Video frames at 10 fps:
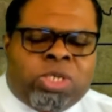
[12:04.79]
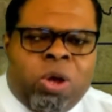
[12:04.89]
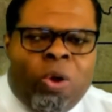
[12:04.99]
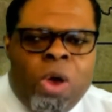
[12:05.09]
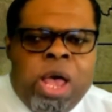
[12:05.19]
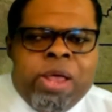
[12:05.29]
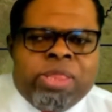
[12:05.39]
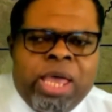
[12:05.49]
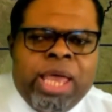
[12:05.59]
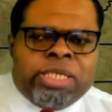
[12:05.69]
so
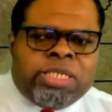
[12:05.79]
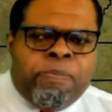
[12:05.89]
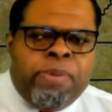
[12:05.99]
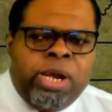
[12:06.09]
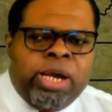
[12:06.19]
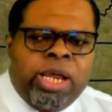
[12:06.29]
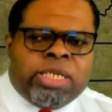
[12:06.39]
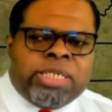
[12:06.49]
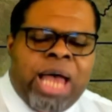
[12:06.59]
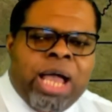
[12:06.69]
the instability
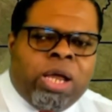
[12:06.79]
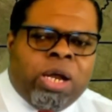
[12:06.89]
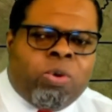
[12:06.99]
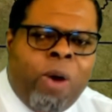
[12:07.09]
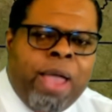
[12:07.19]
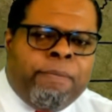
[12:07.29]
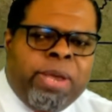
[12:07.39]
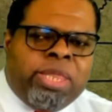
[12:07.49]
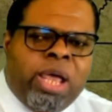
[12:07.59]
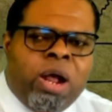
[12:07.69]
is not going to quite
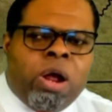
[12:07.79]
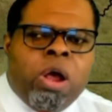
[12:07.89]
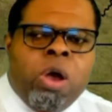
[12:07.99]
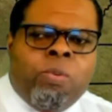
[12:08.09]
be there